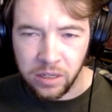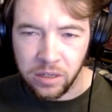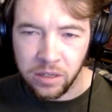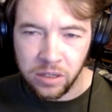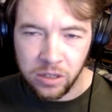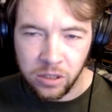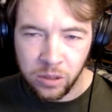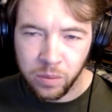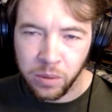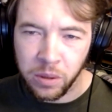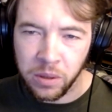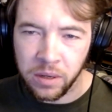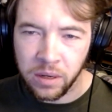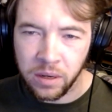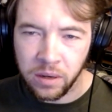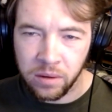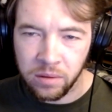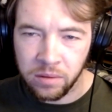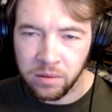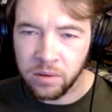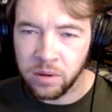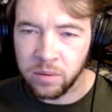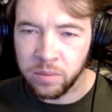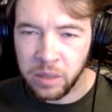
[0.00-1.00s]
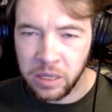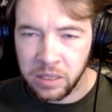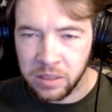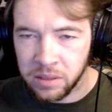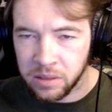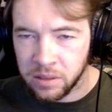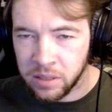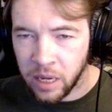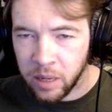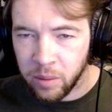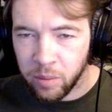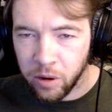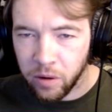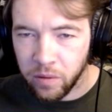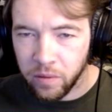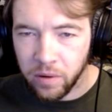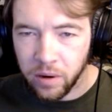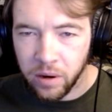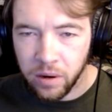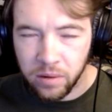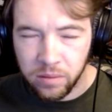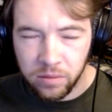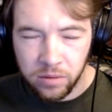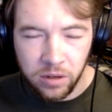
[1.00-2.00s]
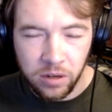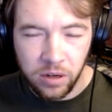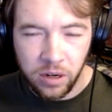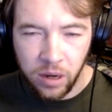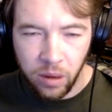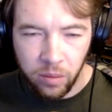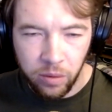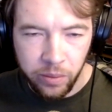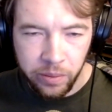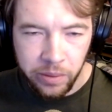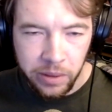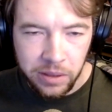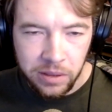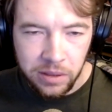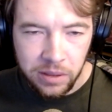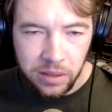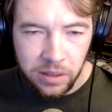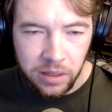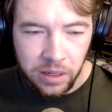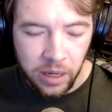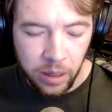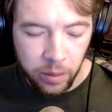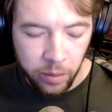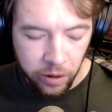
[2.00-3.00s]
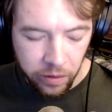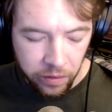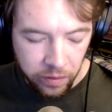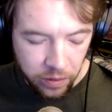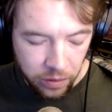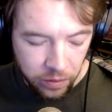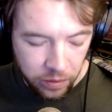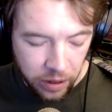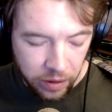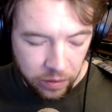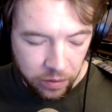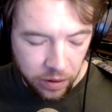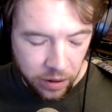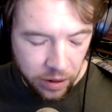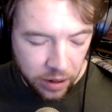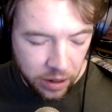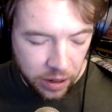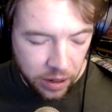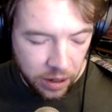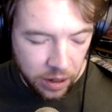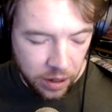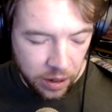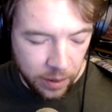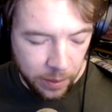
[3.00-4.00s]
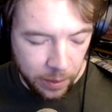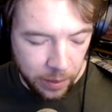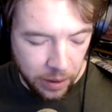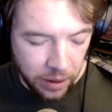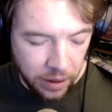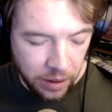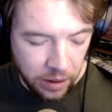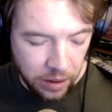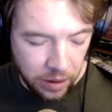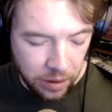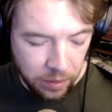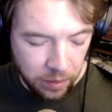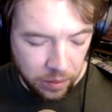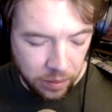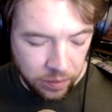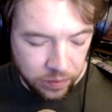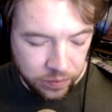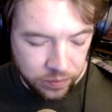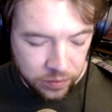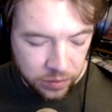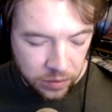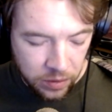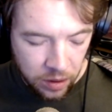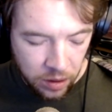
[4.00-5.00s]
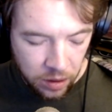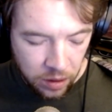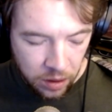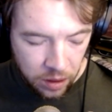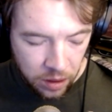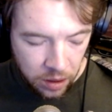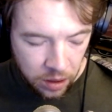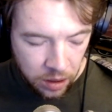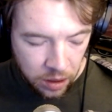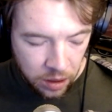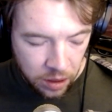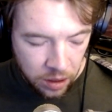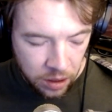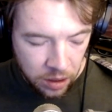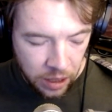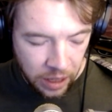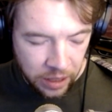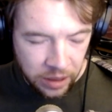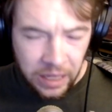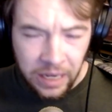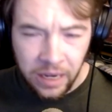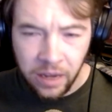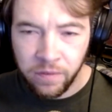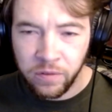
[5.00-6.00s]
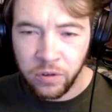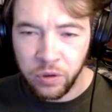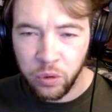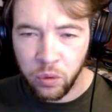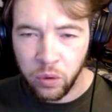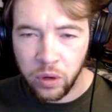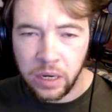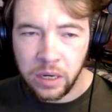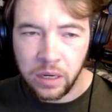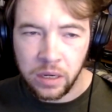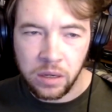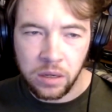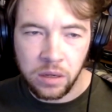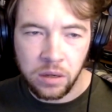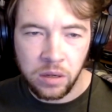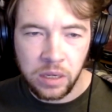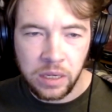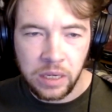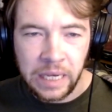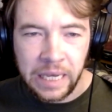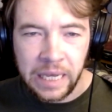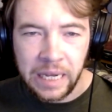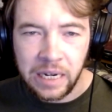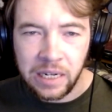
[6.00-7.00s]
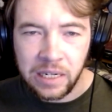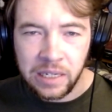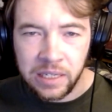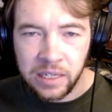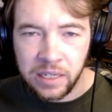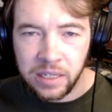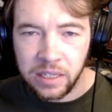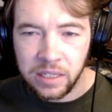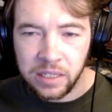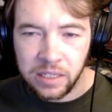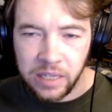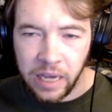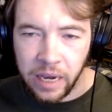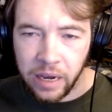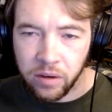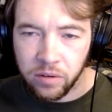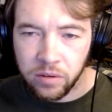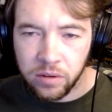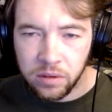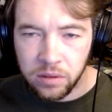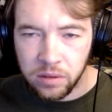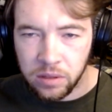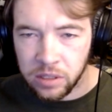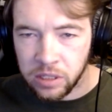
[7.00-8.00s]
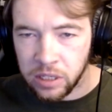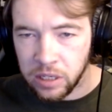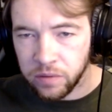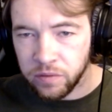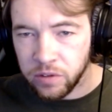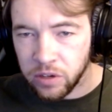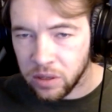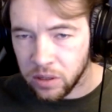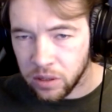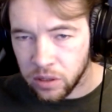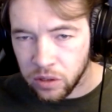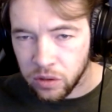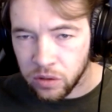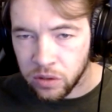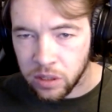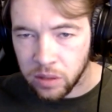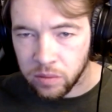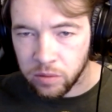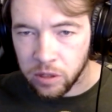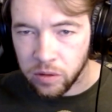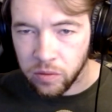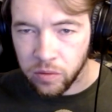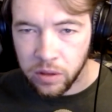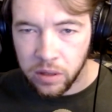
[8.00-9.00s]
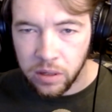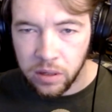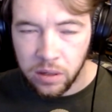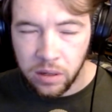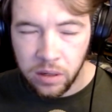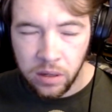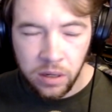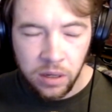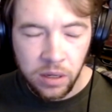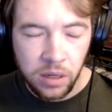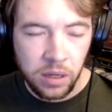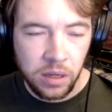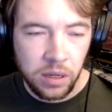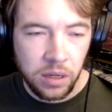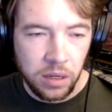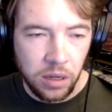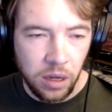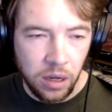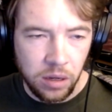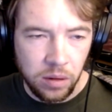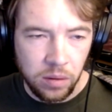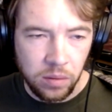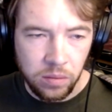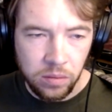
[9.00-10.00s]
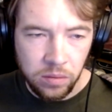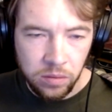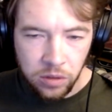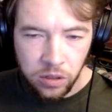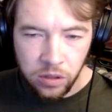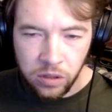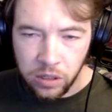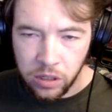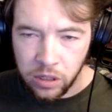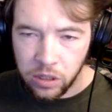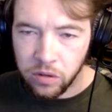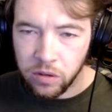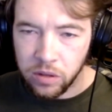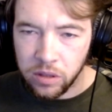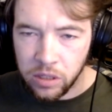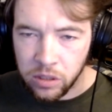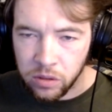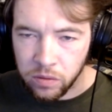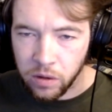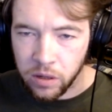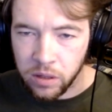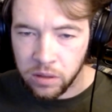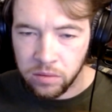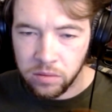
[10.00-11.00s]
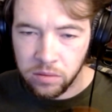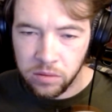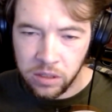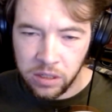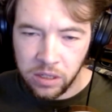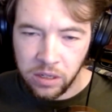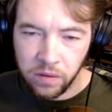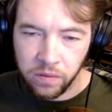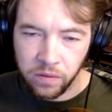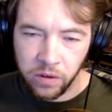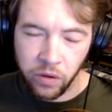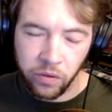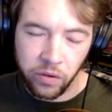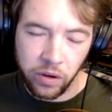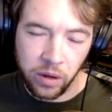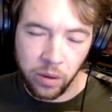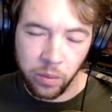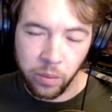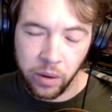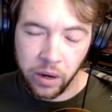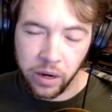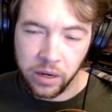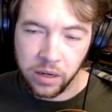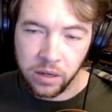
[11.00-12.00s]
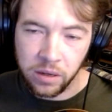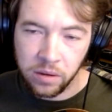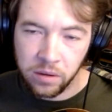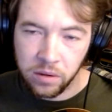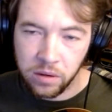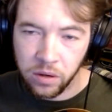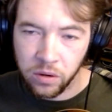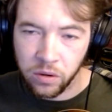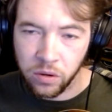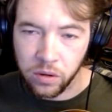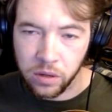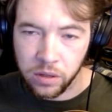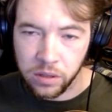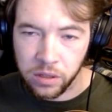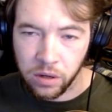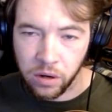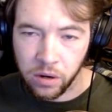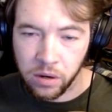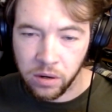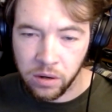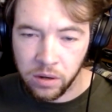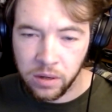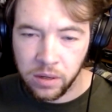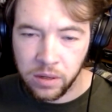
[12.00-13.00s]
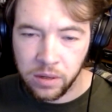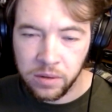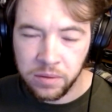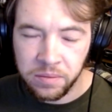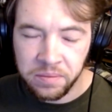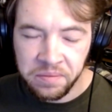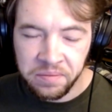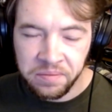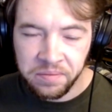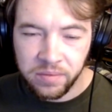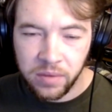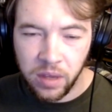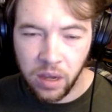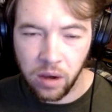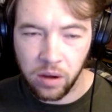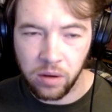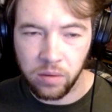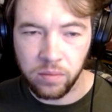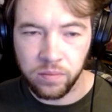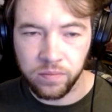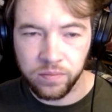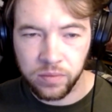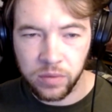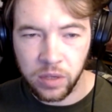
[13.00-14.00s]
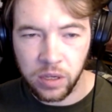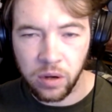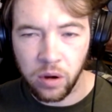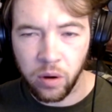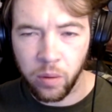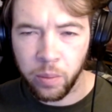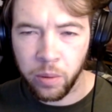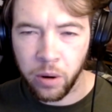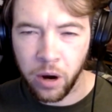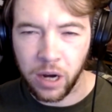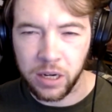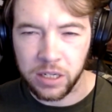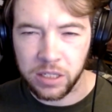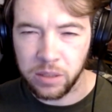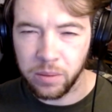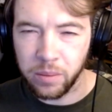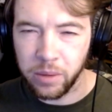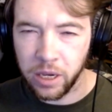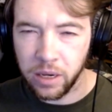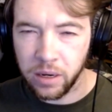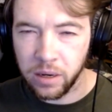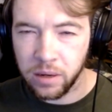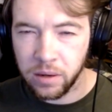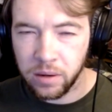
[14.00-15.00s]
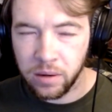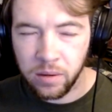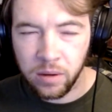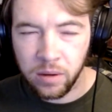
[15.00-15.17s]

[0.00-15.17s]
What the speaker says: just put a piece of tape over or a couple pieces of tape over or whatever. But I think if you want to get into the sound and see if you can do something with it, you could do it this way instead of going and buying a whole guitar. Approximate it,